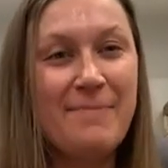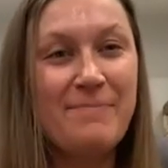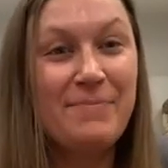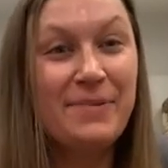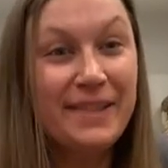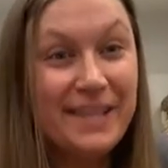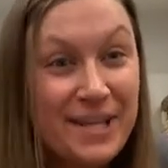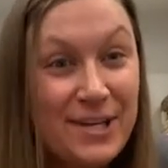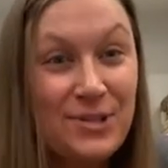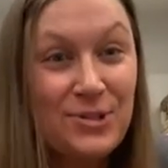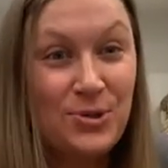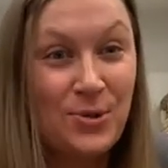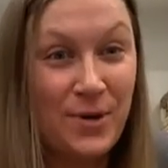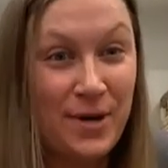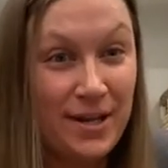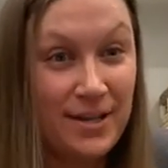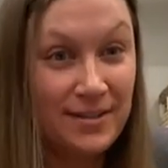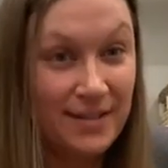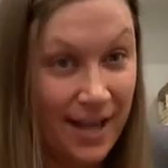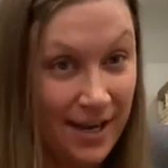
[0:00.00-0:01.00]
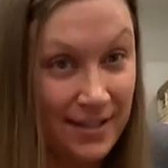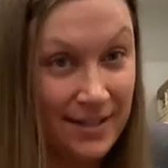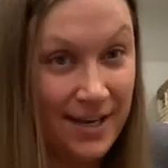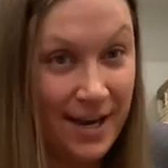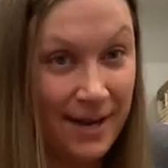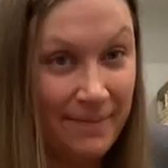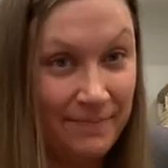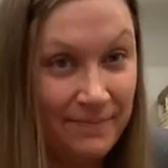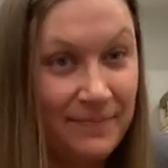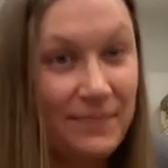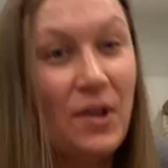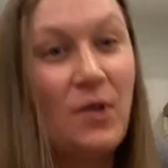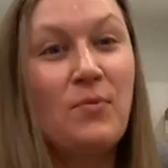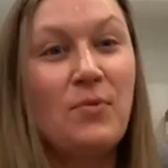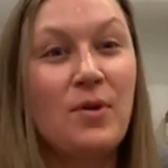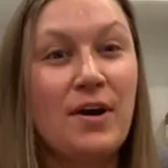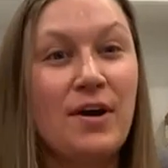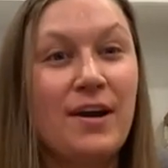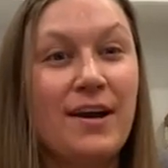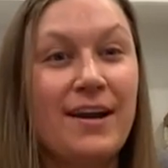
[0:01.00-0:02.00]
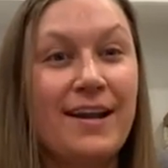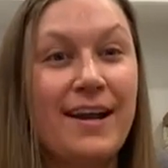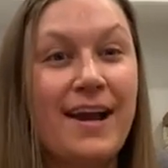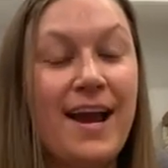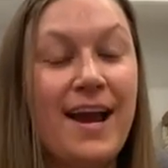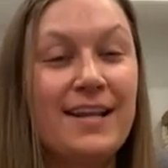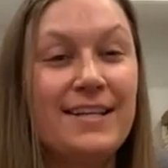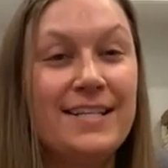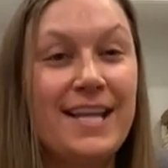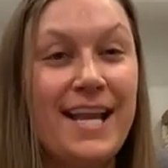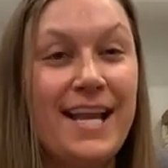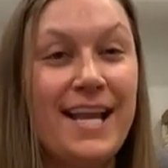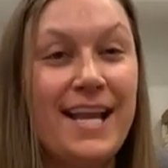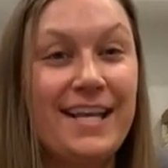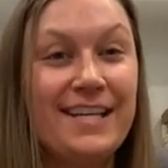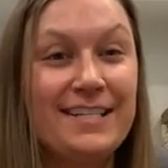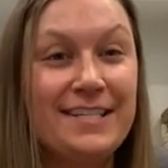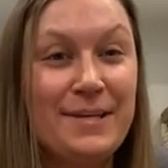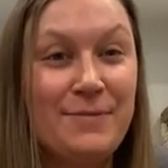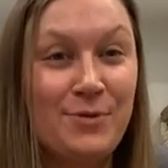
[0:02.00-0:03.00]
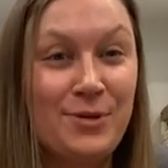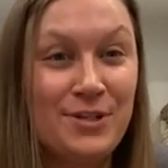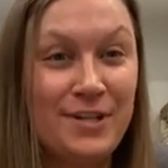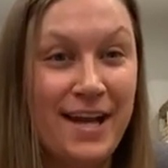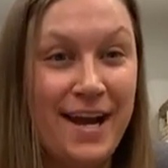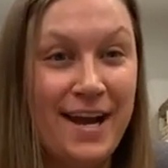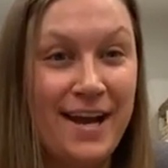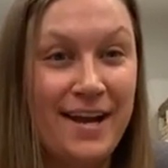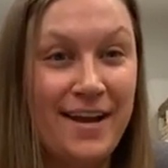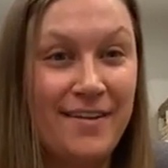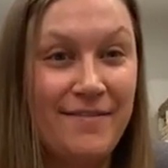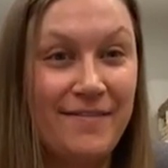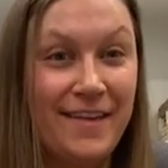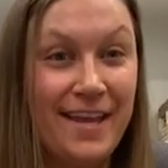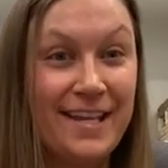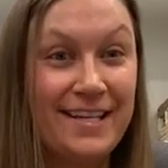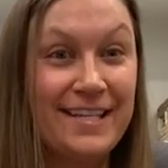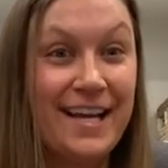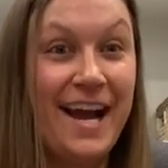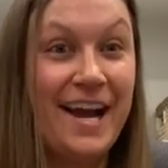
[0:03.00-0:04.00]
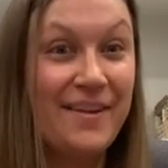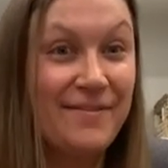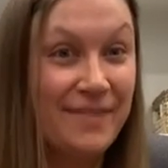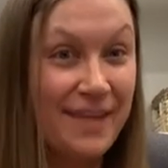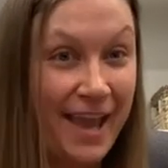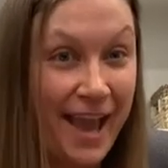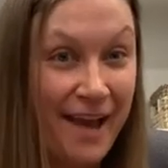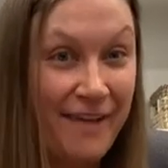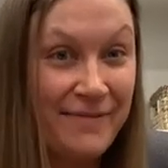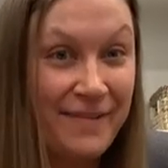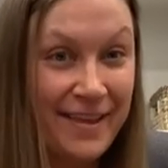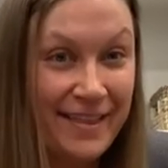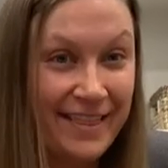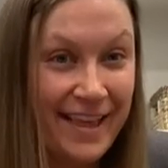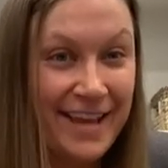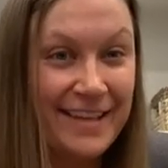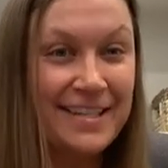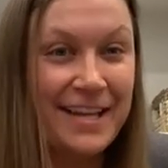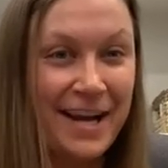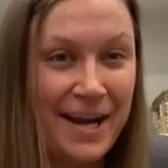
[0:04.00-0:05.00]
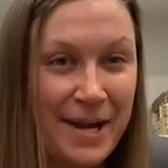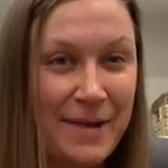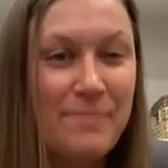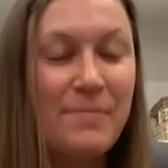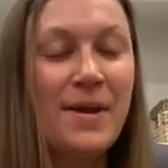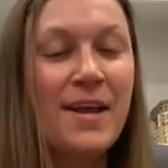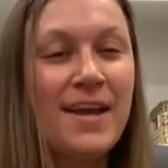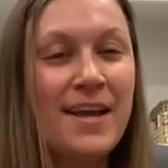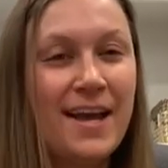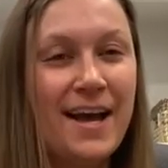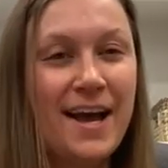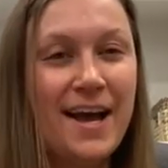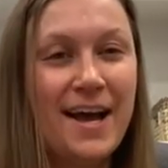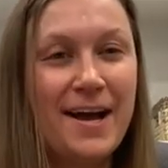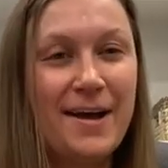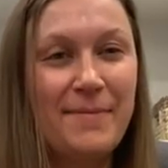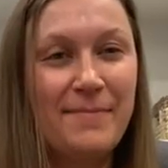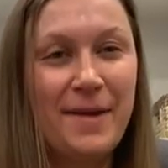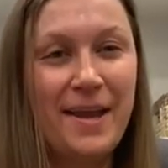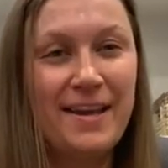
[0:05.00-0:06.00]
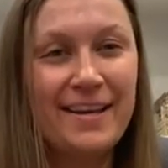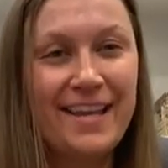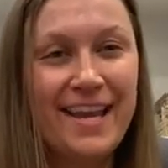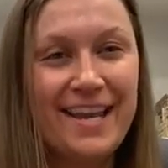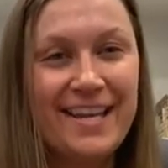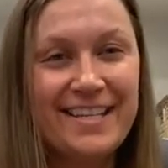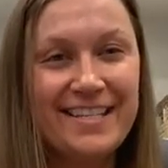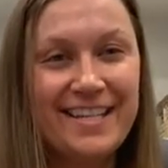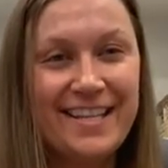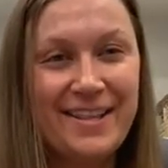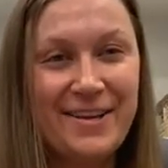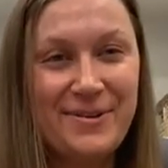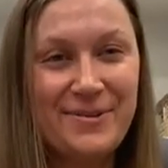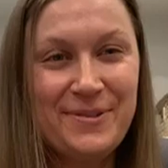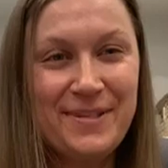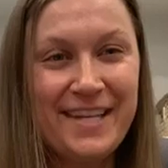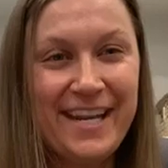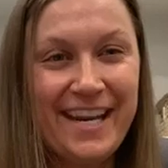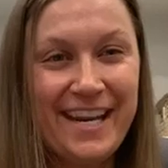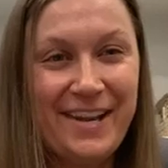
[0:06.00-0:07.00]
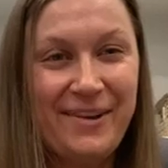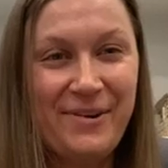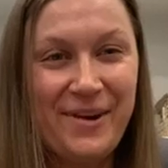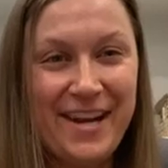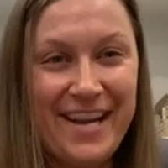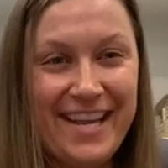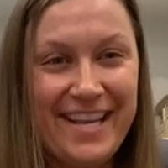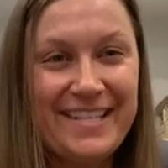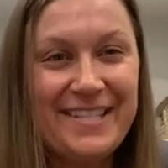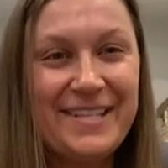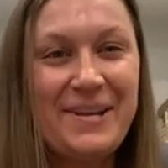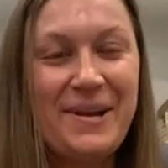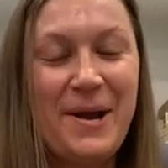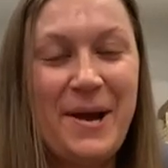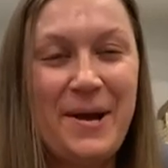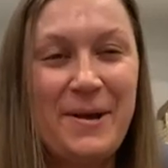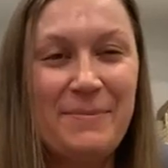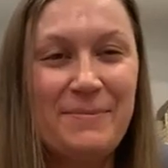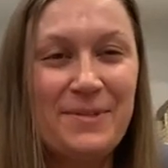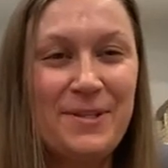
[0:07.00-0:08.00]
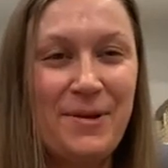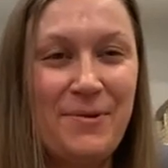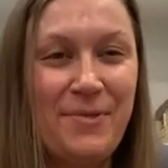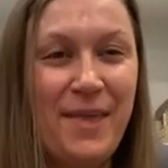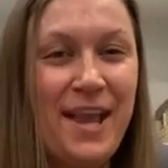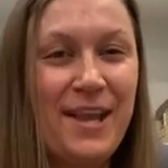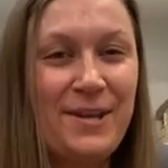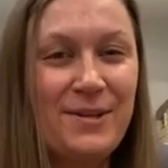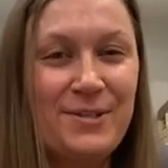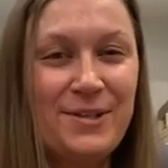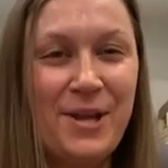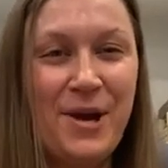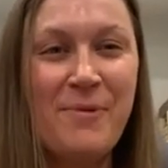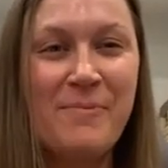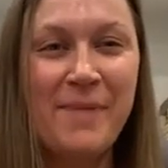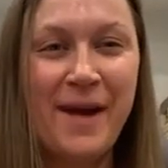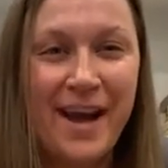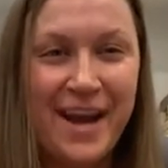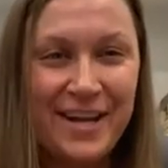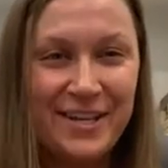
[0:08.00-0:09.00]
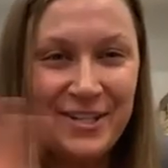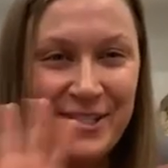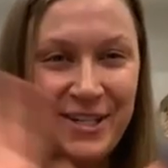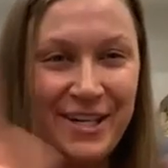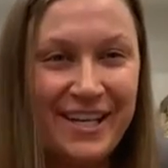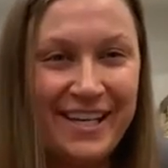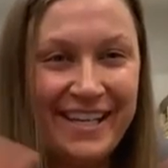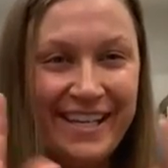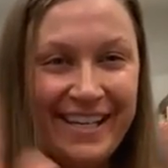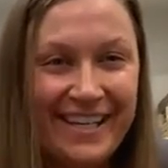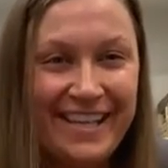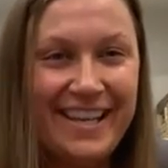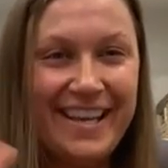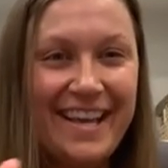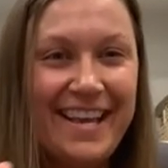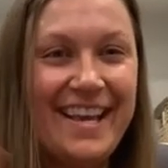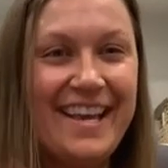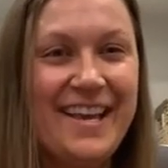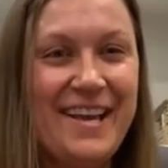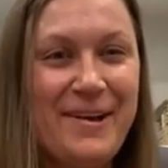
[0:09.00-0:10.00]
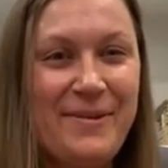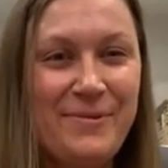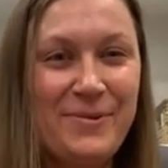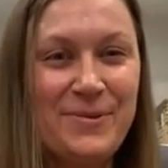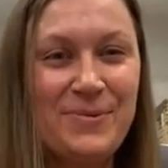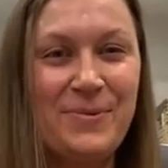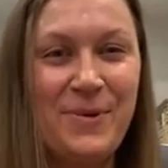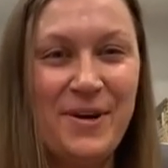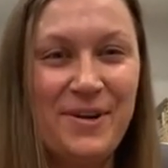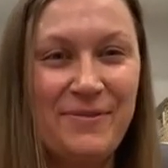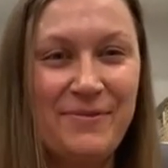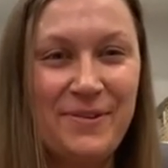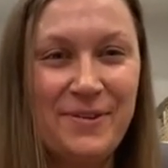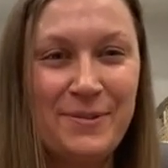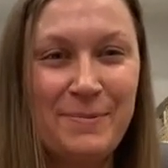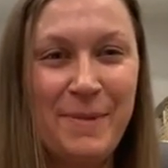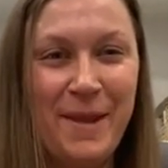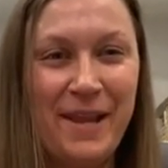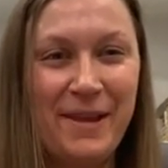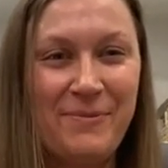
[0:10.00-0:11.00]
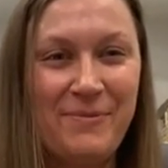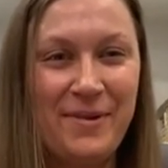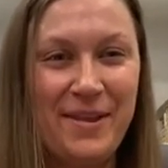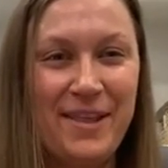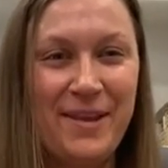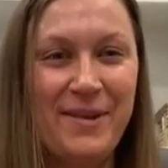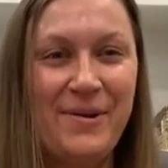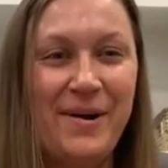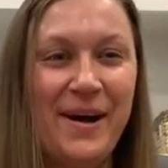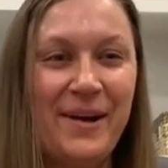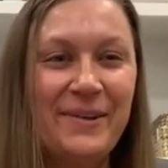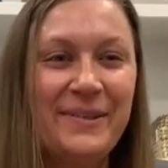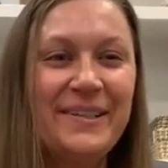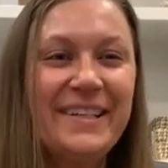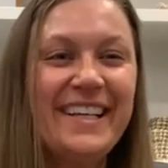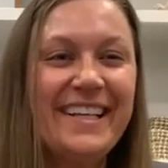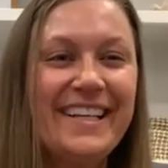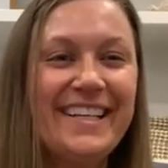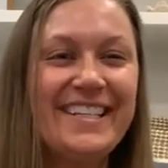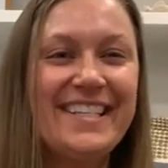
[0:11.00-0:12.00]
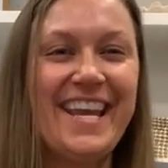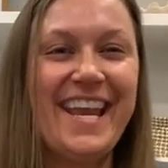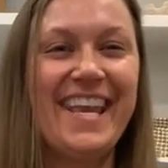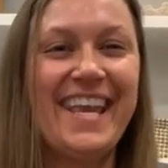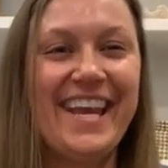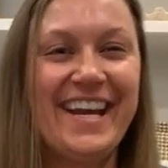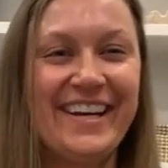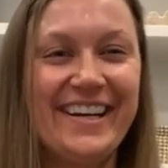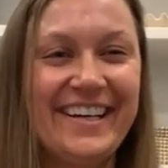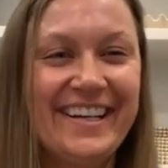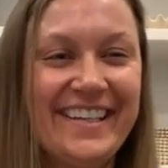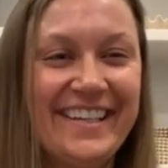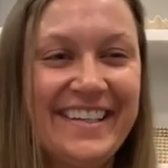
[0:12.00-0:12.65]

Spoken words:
Please join us next time. We're going to kind of take a deeper dive into IVF at that time and get into those nitty gritties. So thank you so much. It was wonderful speaking with you all. Take care.